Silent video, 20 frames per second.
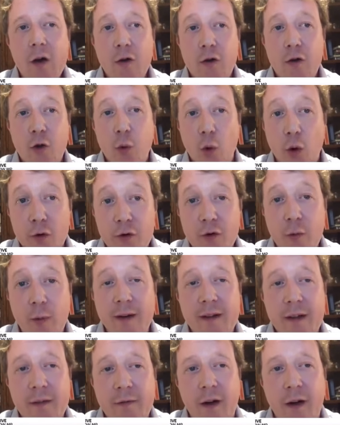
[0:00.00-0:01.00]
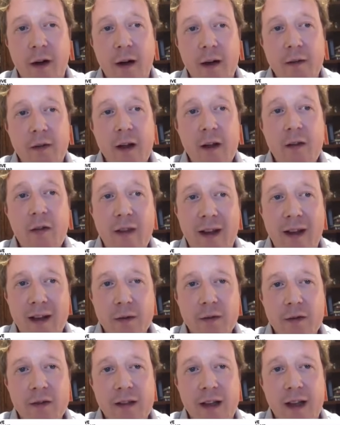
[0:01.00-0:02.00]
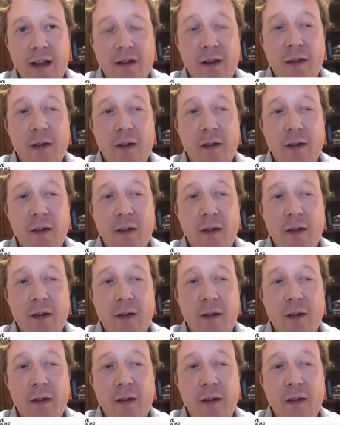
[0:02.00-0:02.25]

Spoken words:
towards 25,000 tests.